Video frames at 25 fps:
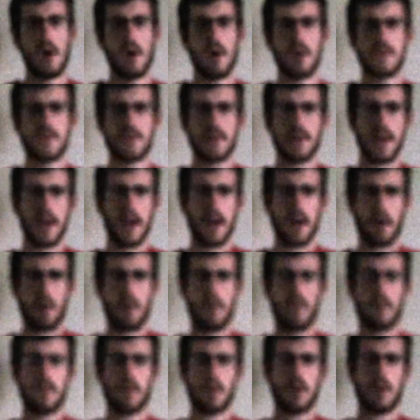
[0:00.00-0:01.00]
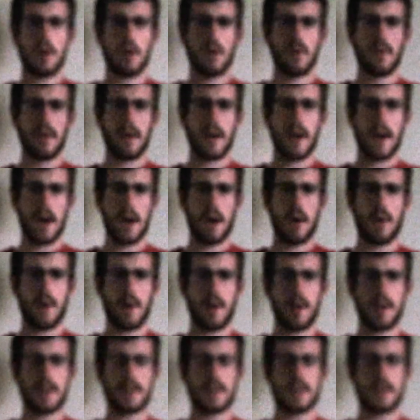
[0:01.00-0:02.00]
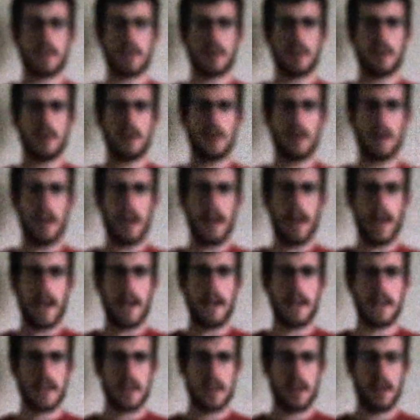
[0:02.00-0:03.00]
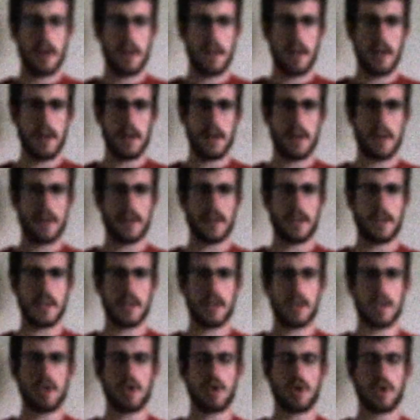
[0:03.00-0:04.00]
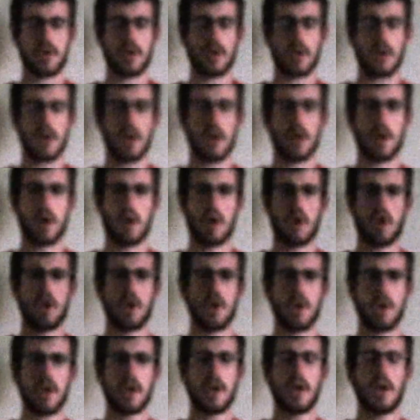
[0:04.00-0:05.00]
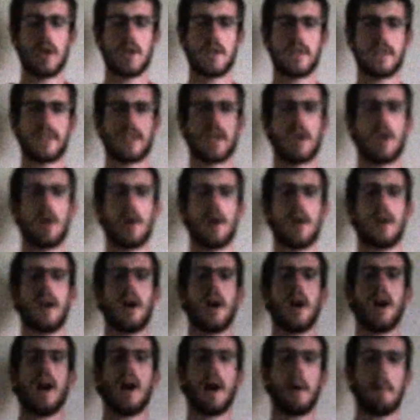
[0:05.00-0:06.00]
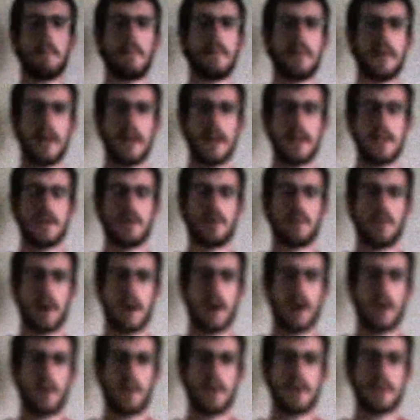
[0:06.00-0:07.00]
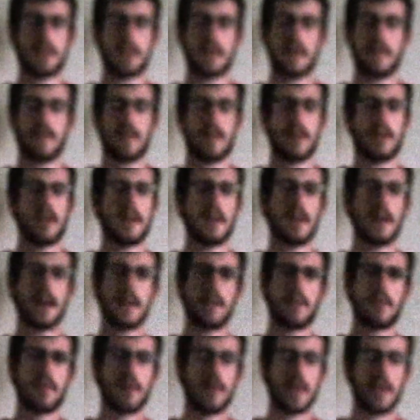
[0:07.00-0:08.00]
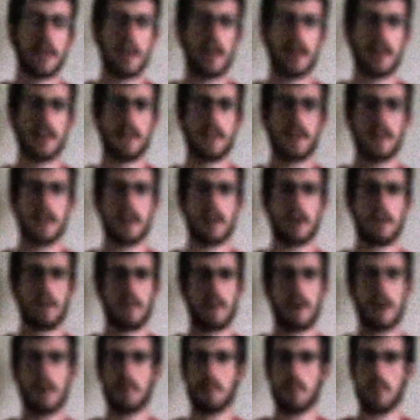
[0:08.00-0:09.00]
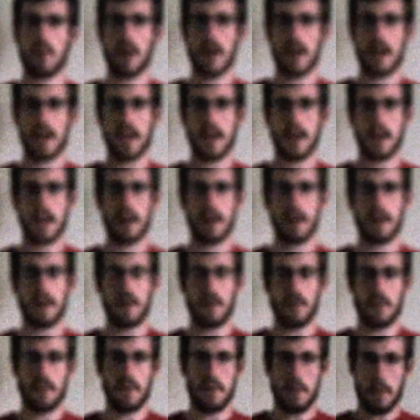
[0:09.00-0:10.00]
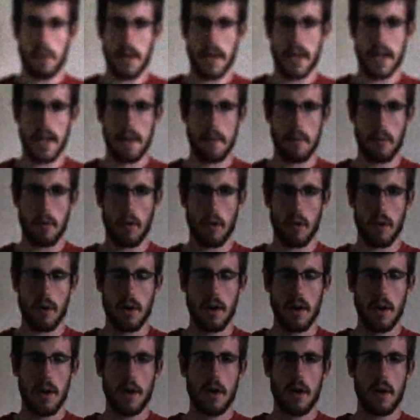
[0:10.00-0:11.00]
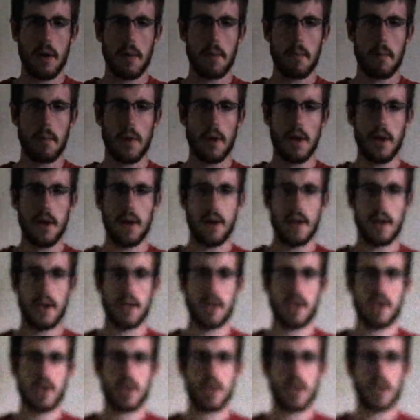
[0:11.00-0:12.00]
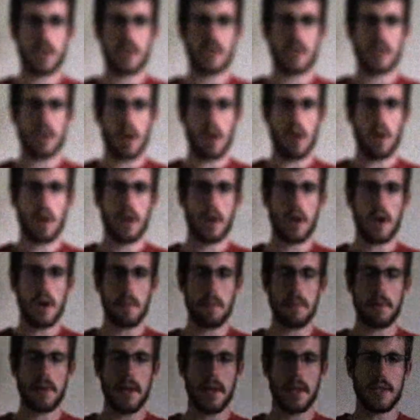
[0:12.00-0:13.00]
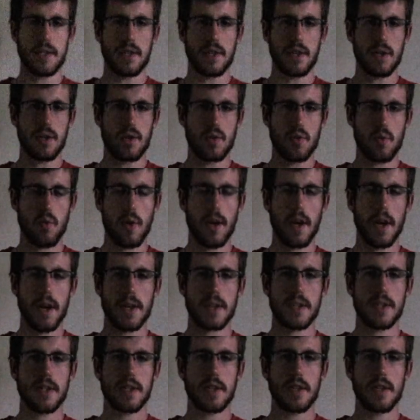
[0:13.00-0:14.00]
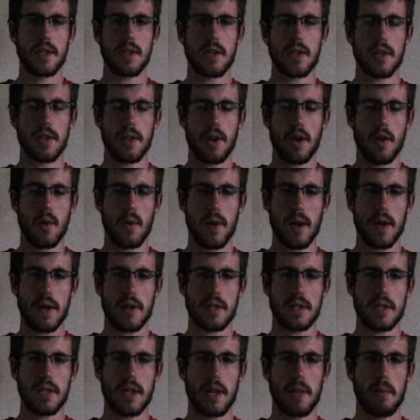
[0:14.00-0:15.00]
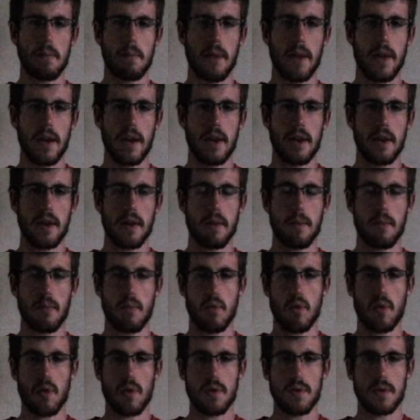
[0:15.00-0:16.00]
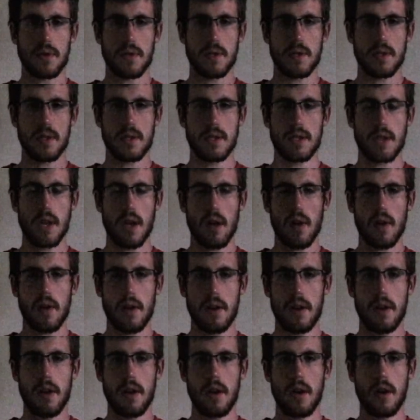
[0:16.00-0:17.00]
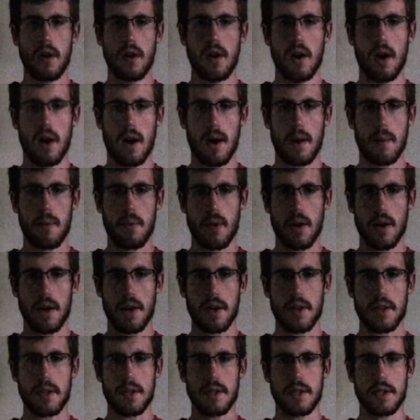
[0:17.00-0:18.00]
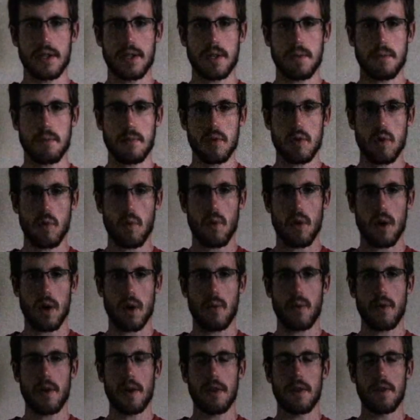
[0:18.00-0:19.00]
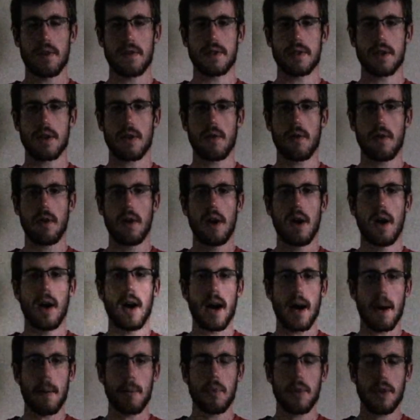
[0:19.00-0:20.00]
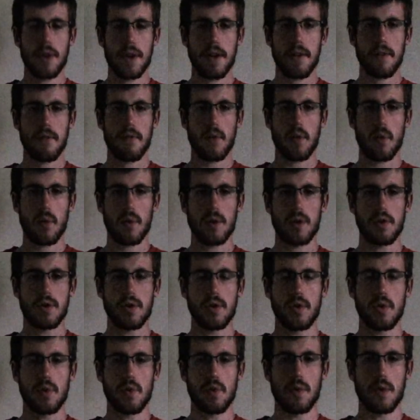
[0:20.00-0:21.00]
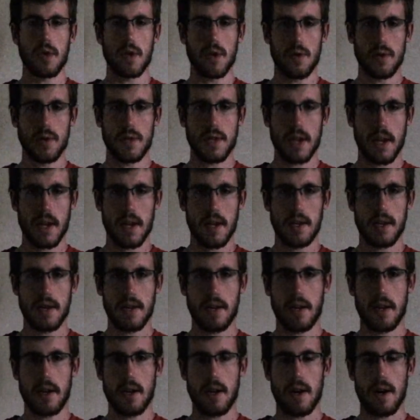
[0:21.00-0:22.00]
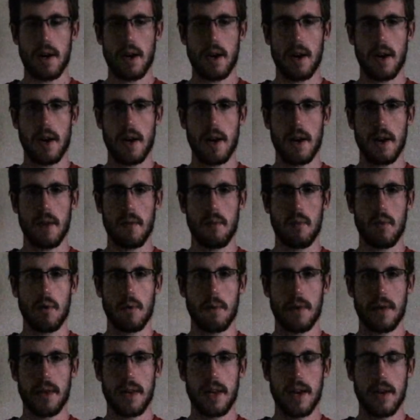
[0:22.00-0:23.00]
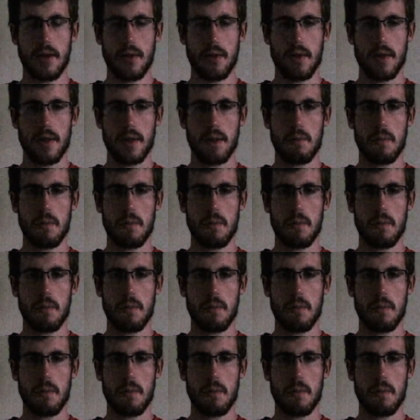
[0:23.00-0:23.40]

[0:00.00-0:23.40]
So yeah, overall the iOS 8 is just a good, solid update to iOS 7. Not really anything groundbreaking other than the keyboard, but just solid updates and tweaks to the OS that made it a more solid operating system to work with. So I'm looking forward to using it. I will be downloading the